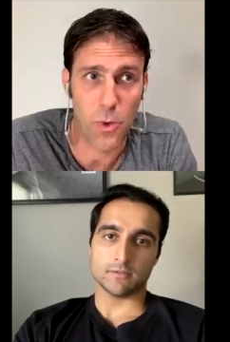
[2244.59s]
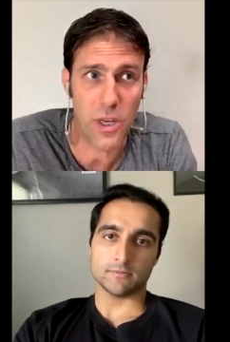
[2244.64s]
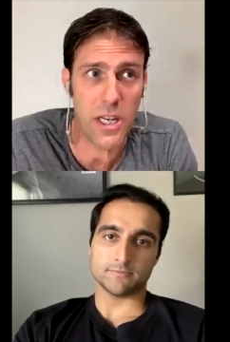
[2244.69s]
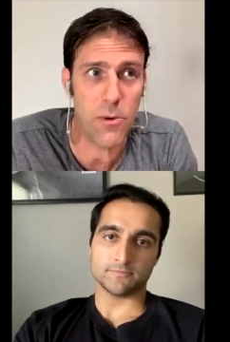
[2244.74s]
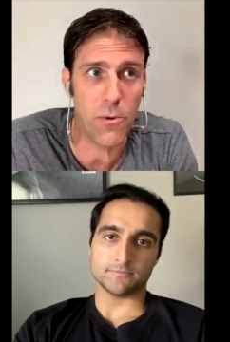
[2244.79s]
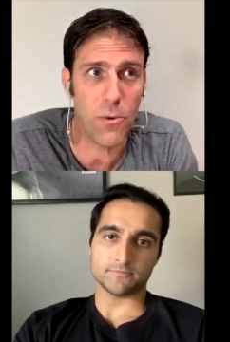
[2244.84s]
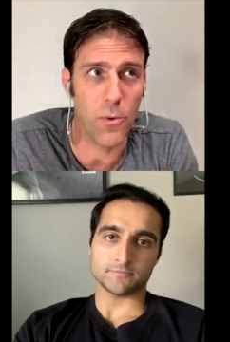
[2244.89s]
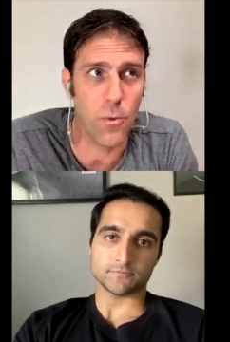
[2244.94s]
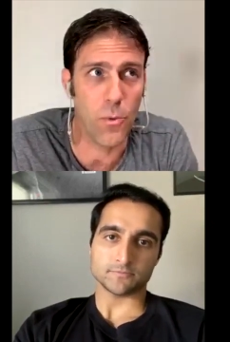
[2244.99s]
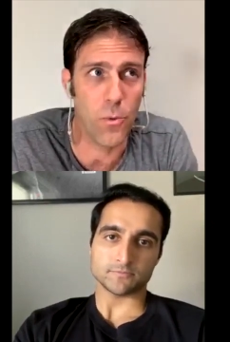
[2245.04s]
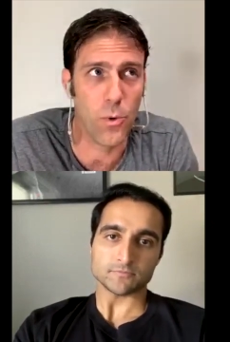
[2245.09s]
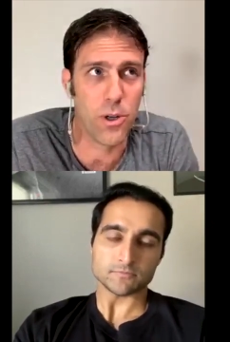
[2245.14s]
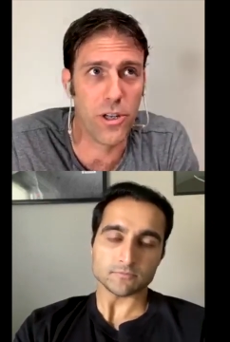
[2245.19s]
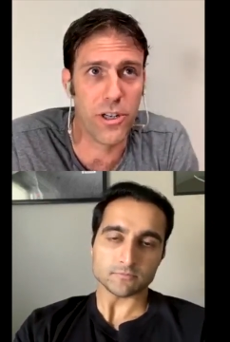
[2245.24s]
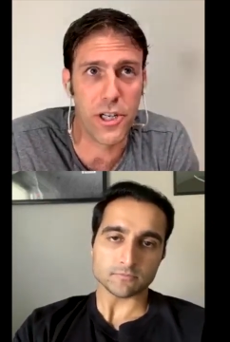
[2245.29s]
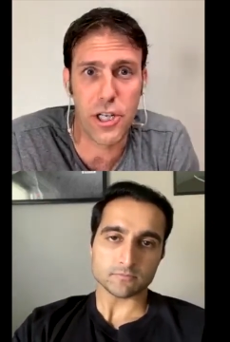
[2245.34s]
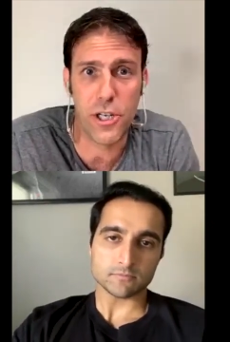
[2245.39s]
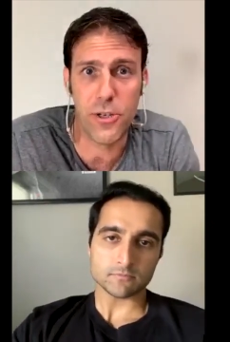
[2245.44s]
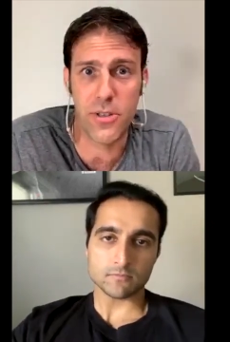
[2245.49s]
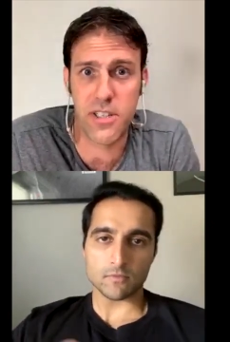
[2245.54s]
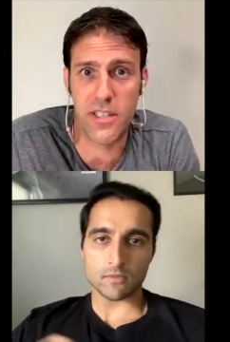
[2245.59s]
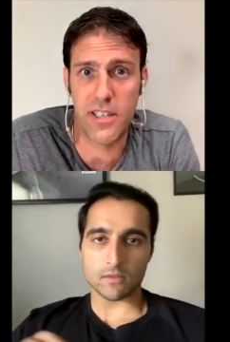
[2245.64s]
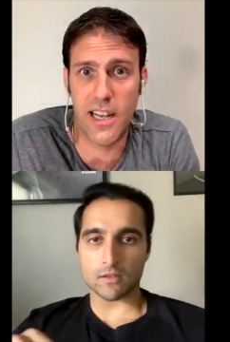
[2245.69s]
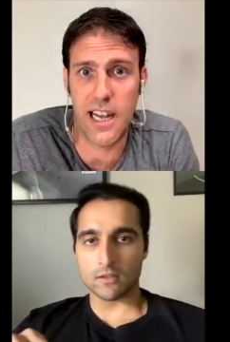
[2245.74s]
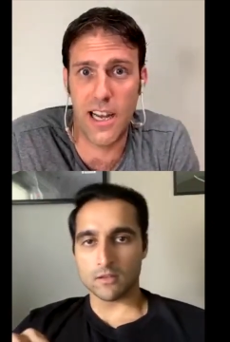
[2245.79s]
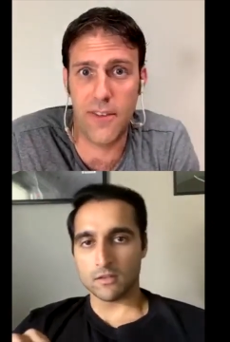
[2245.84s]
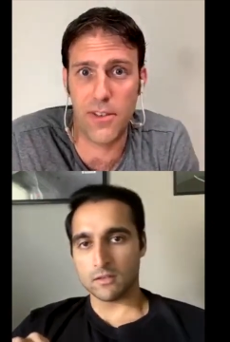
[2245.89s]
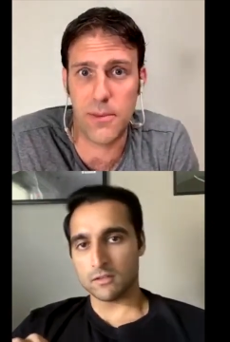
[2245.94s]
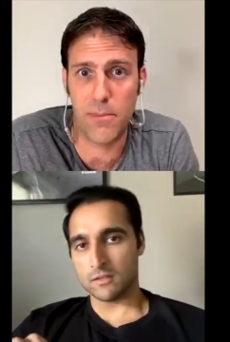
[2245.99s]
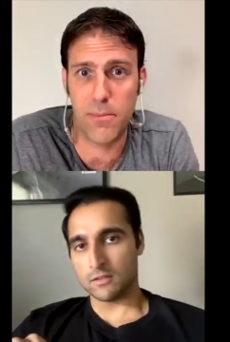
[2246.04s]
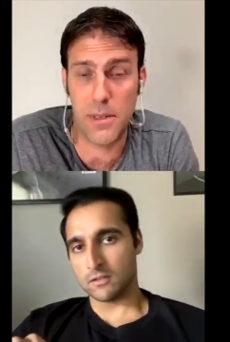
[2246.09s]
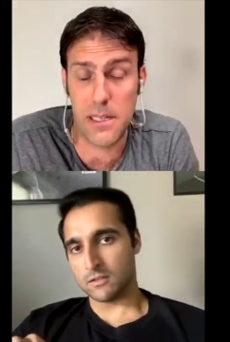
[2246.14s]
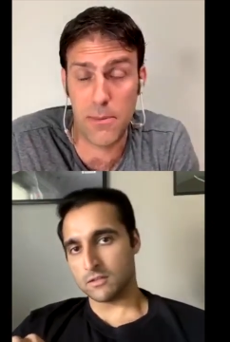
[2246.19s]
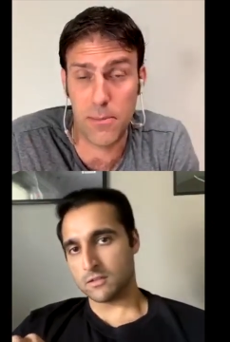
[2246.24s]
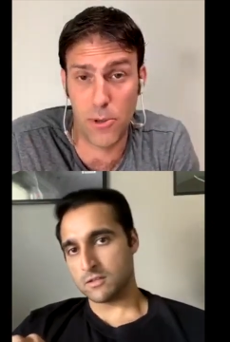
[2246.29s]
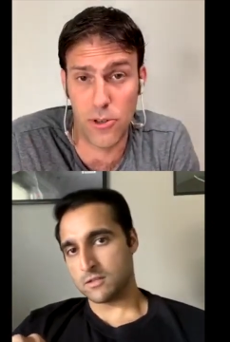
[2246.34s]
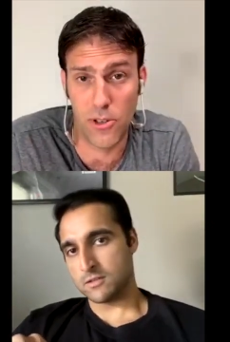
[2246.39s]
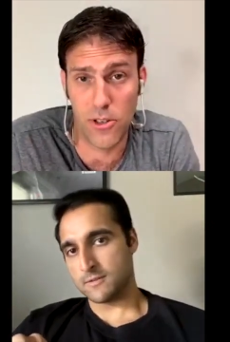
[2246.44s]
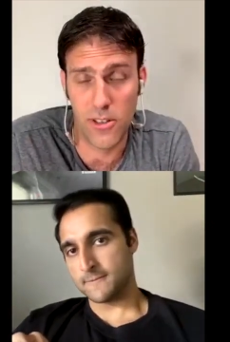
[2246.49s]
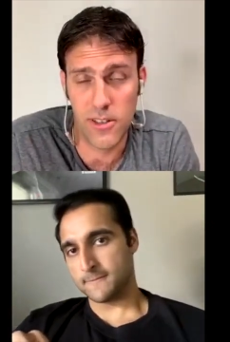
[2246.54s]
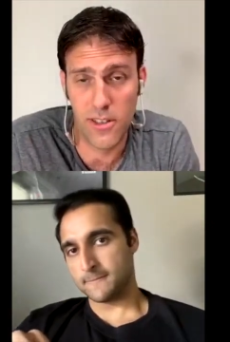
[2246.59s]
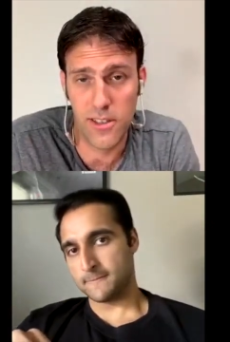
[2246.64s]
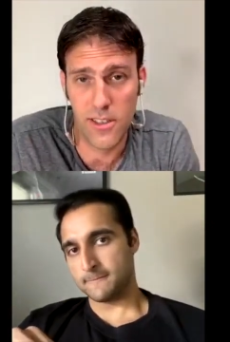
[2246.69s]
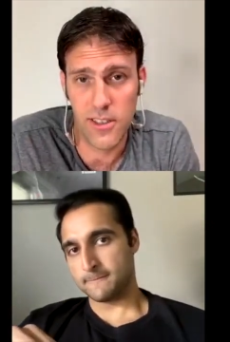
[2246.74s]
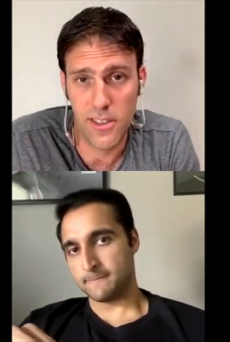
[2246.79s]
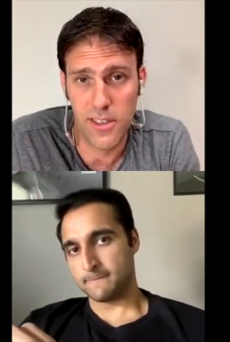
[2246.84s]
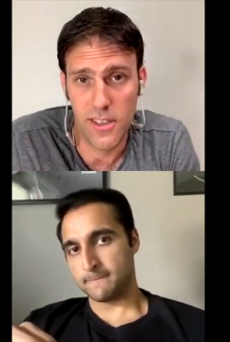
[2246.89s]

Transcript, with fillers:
Speaker 1: we we're used to having people